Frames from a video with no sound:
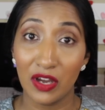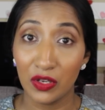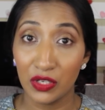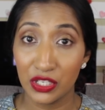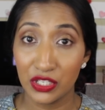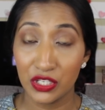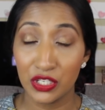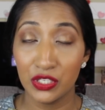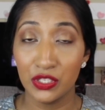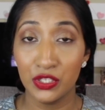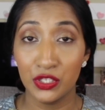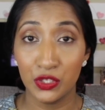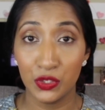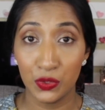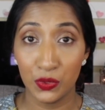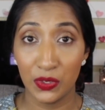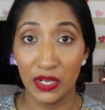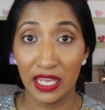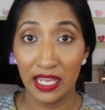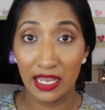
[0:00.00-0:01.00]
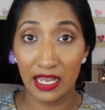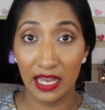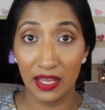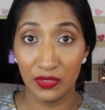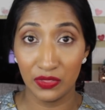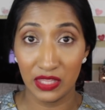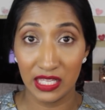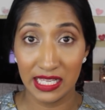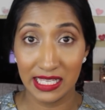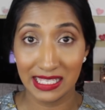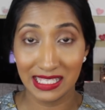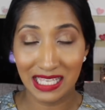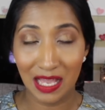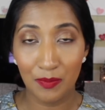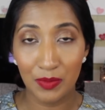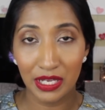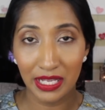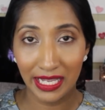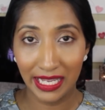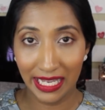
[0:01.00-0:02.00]
foundation during the
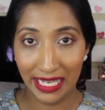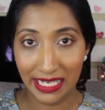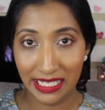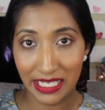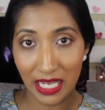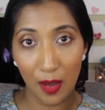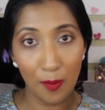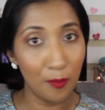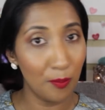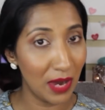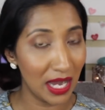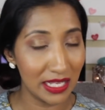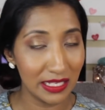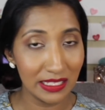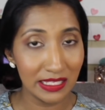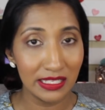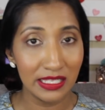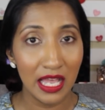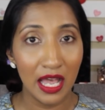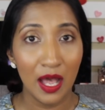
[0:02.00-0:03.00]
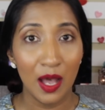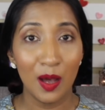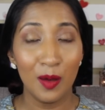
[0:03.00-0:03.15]
summer heat months.